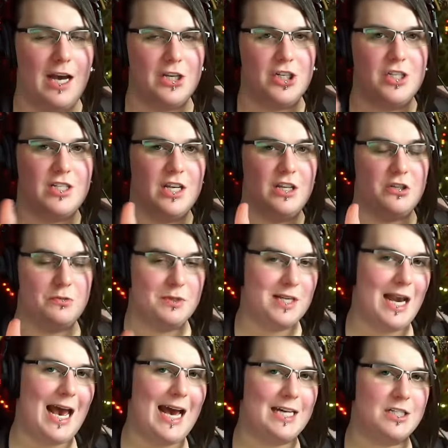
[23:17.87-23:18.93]
I should say this
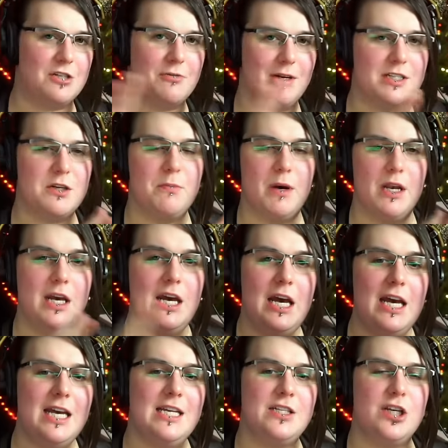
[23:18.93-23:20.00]
with an asterisk, but
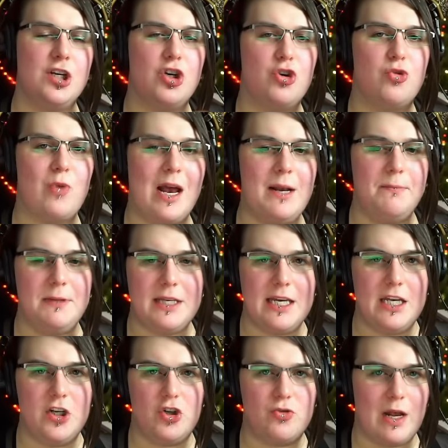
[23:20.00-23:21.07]
is
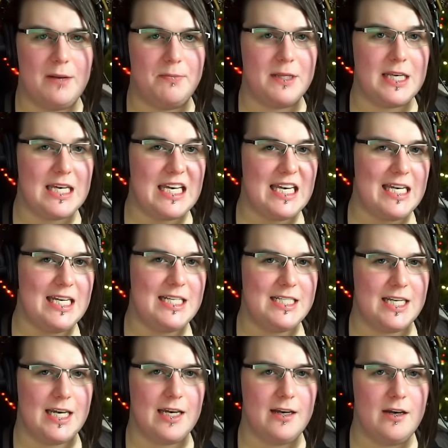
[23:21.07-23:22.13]
incredibly, incredibly
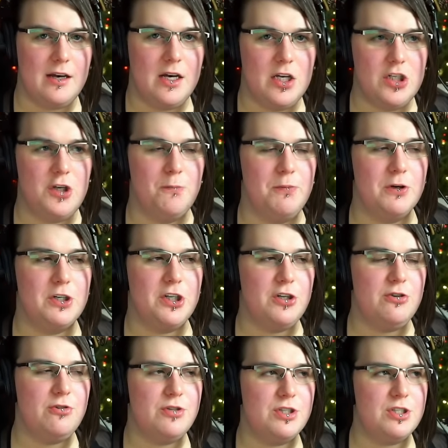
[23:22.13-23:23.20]
easy to
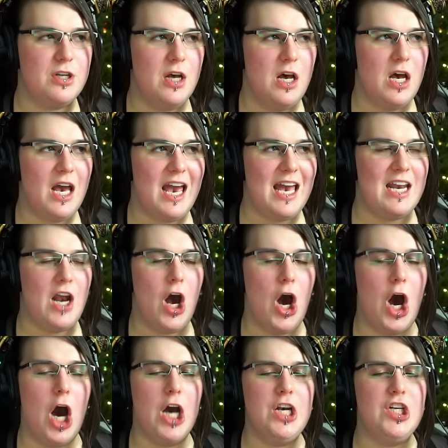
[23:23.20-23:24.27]
produce an
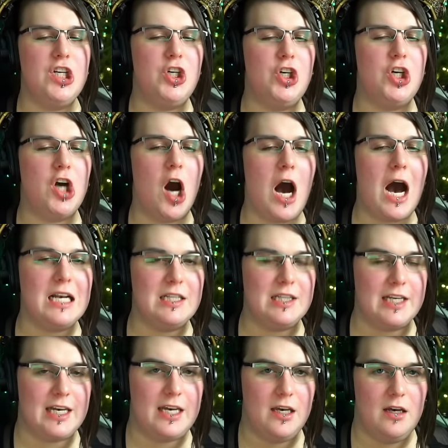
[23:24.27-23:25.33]

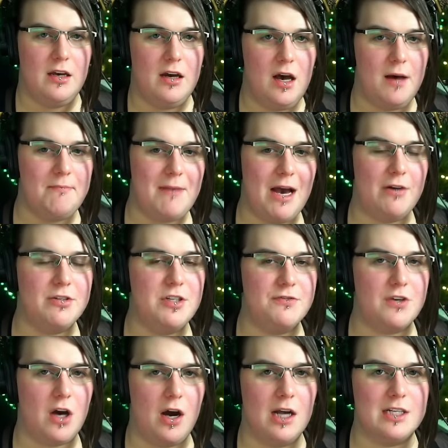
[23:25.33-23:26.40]
ungodly amount
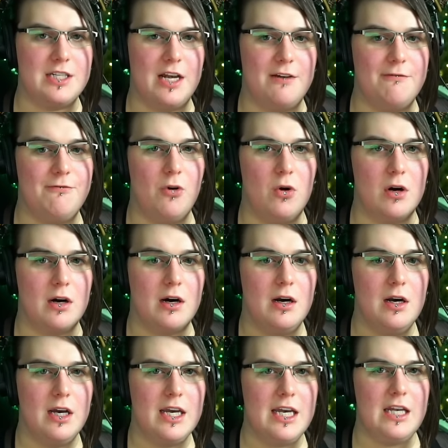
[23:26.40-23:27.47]
of content
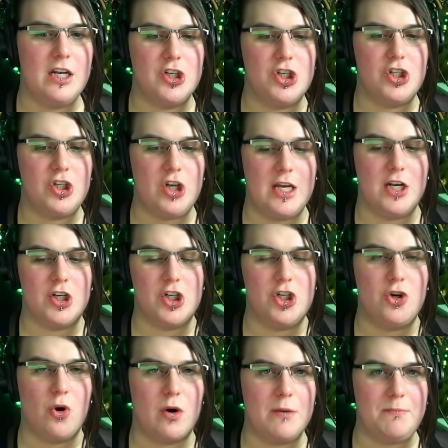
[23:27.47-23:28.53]
for in a, in a
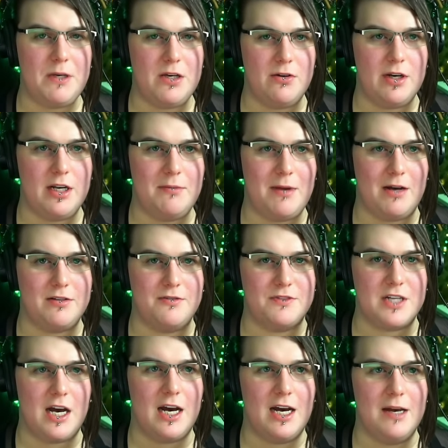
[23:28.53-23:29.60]
short period amount
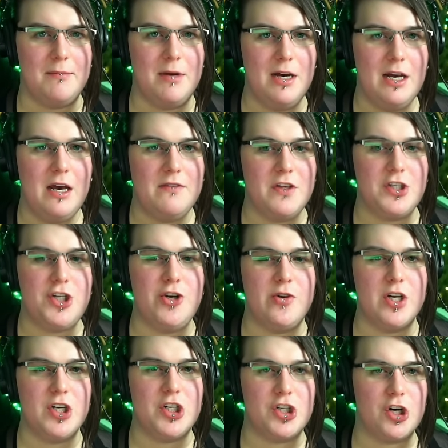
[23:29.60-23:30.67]
of time that
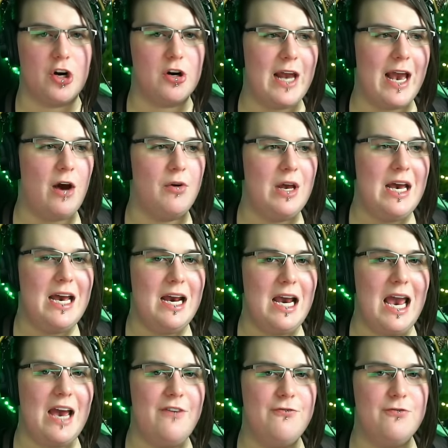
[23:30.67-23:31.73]
you can churn out
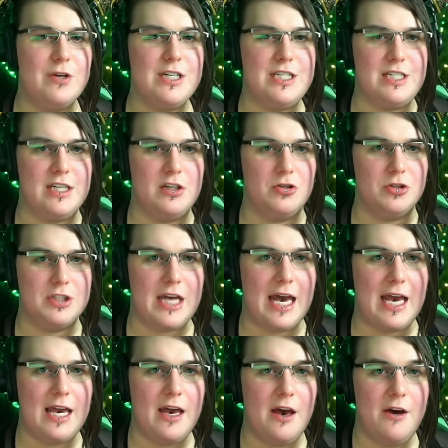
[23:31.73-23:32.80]
every single
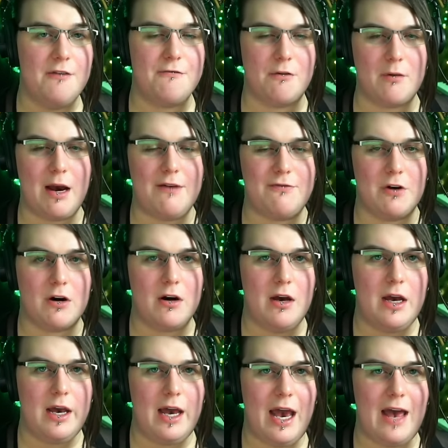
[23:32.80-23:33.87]
day forever.
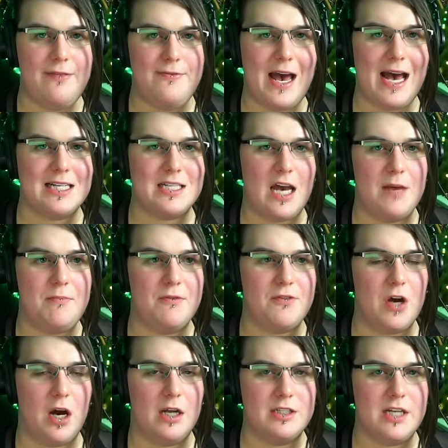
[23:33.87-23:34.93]
And that type
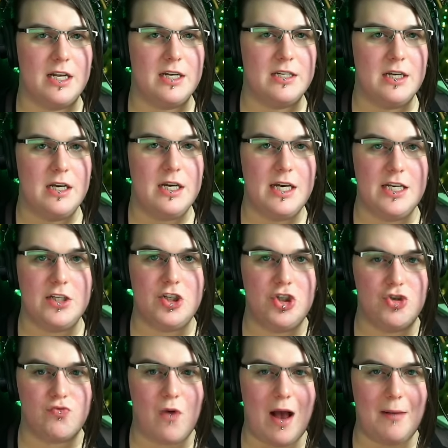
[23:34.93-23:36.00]
of content is
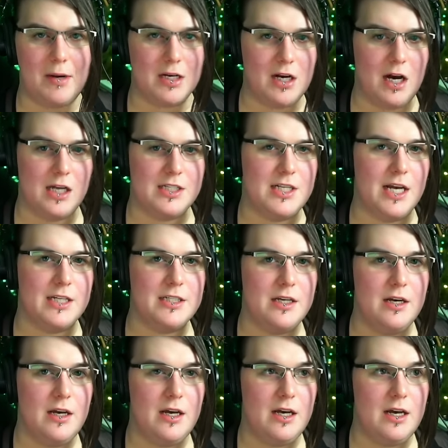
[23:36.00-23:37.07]
drama content
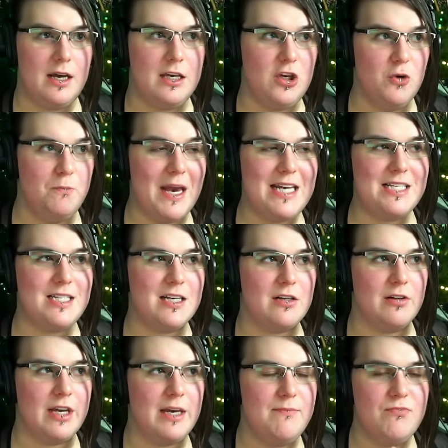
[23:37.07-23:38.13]
you
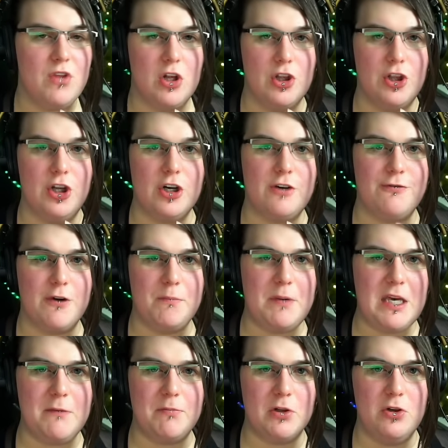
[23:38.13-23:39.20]
basically look for
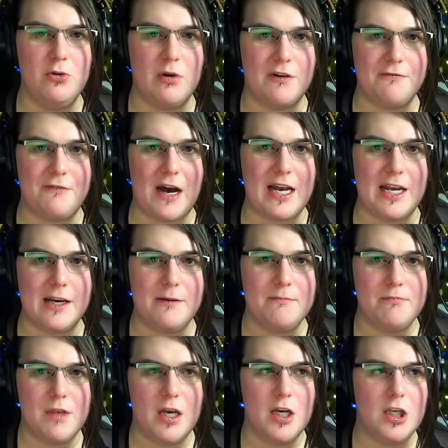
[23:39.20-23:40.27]
people who are
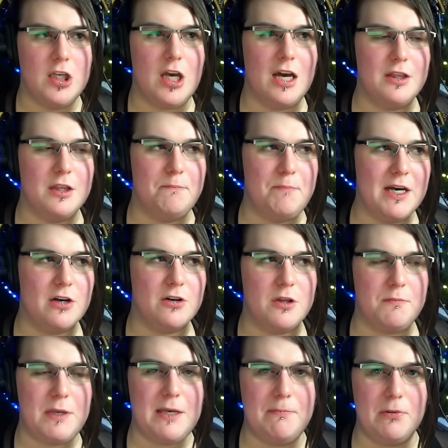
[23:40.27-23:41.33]
fighting. The
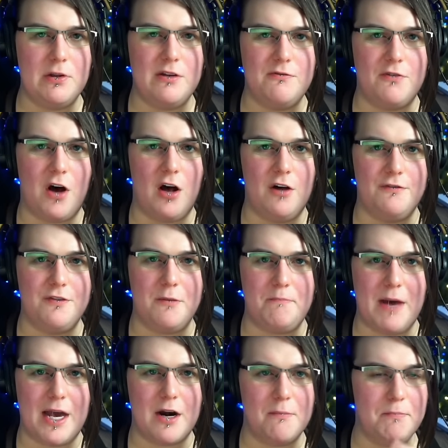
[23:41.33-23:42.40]
bigger the people involved, the
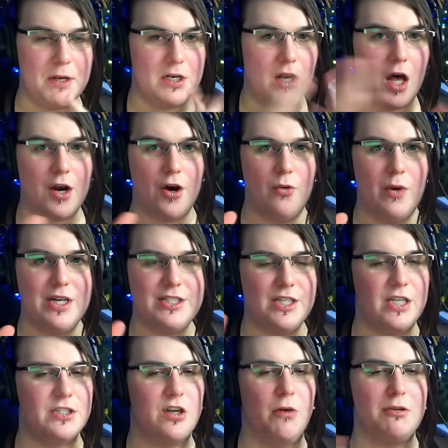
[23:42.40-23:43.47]
better, but not always.
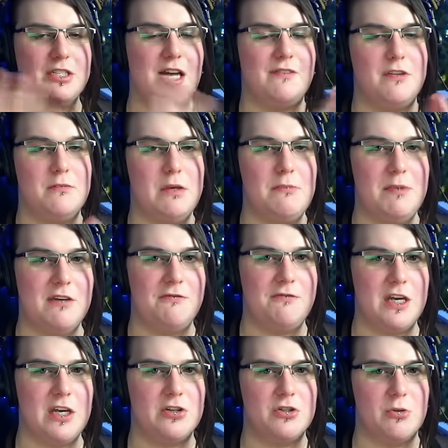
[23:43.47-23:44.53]
It doesn't always have to be big
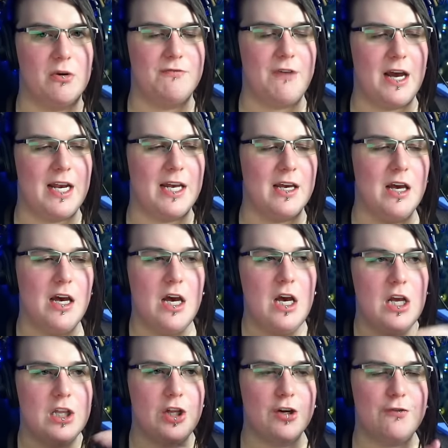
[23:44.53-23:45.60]
figures who are fighting.
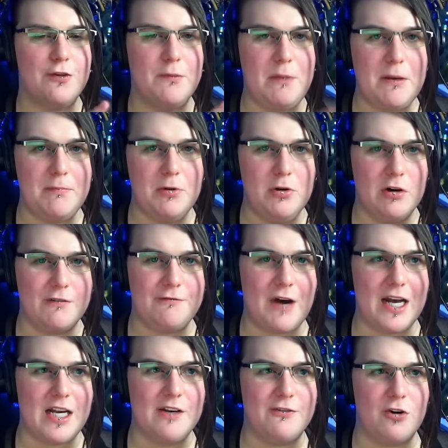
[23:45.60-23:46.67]
Look for people who are
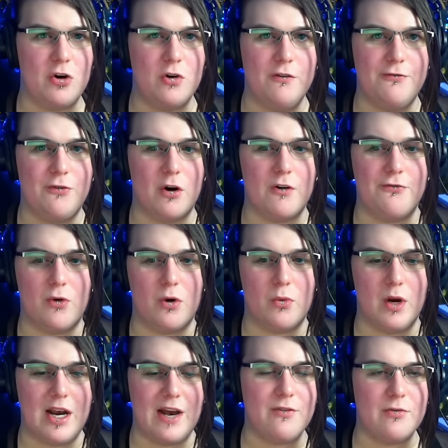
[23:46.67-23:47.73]
fighting for, for,
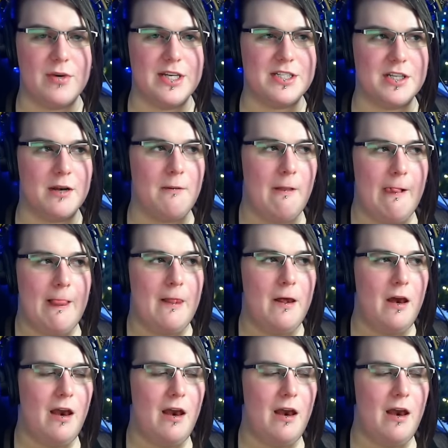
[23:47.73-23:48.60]
for whatever reason